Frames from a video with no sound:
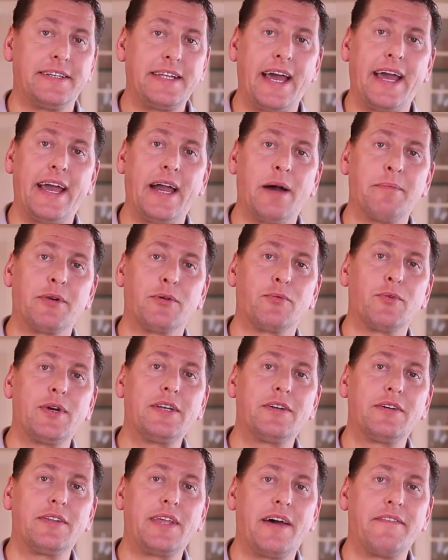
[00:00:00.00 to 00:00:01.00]
today I'm gonna
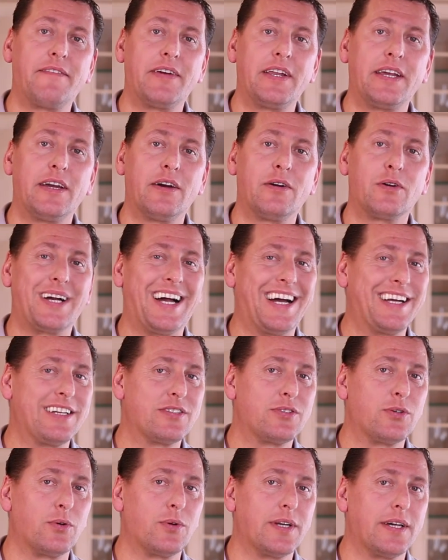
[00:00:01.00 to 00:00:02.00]
redo that video,
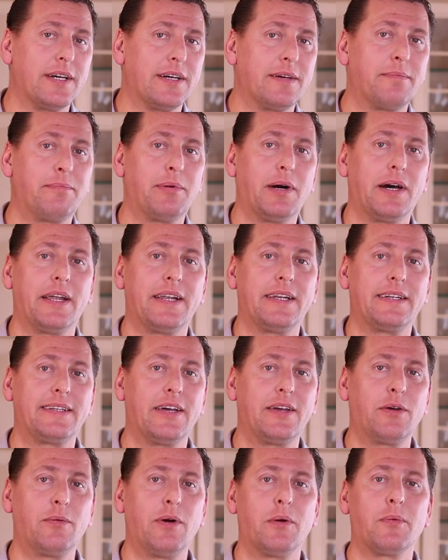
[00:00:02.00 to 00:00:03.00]
kinda sorta, but
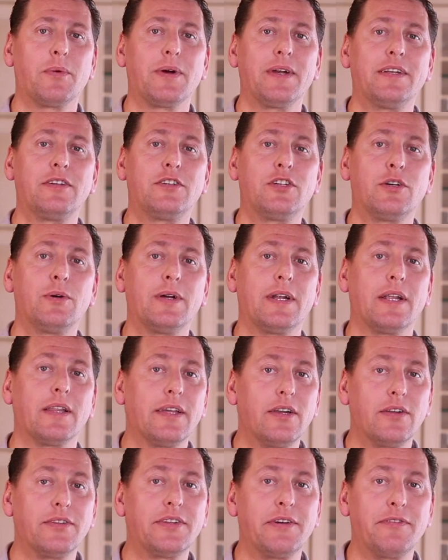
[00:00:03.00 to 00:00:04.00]
tell you what, we're gonna do it a
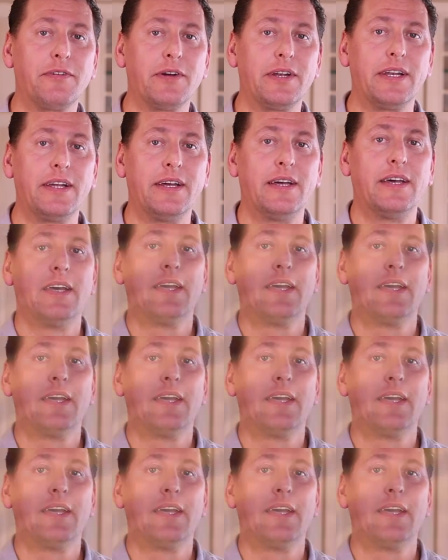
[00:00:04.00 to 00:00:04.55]
little different.